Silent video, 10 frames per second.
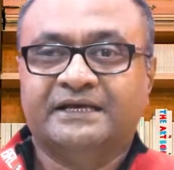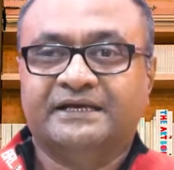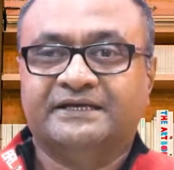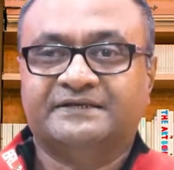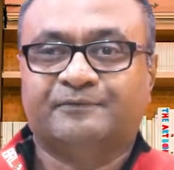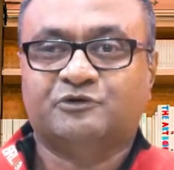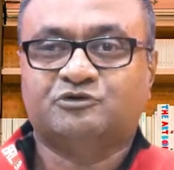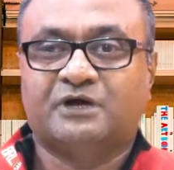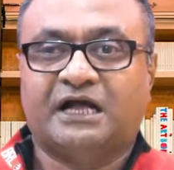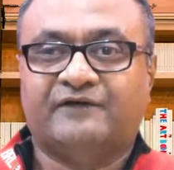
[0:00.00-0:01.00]
It is
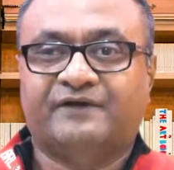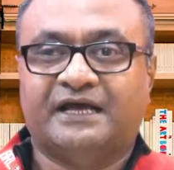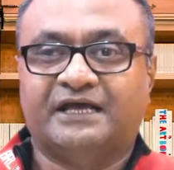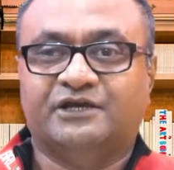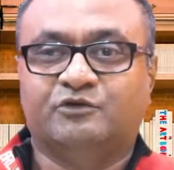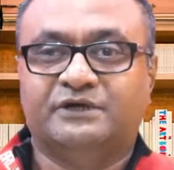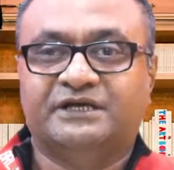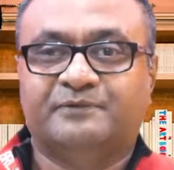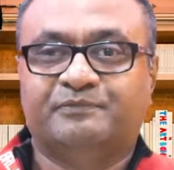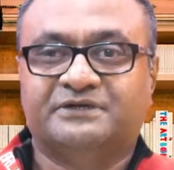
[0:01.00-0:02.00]
supposed to have a
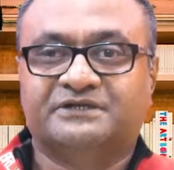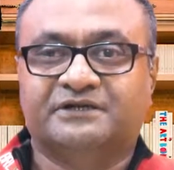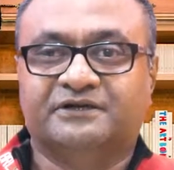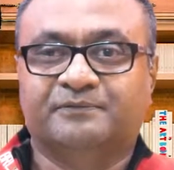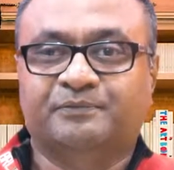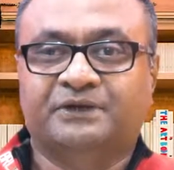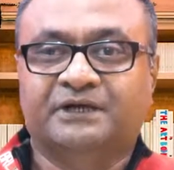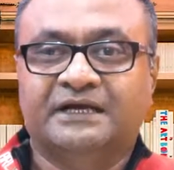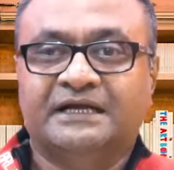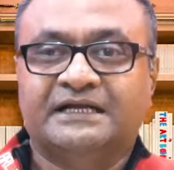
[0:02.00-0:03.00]
unique pistol grip
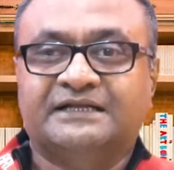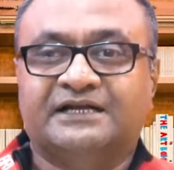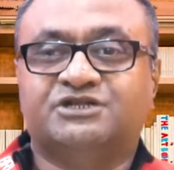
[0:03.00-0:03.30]
that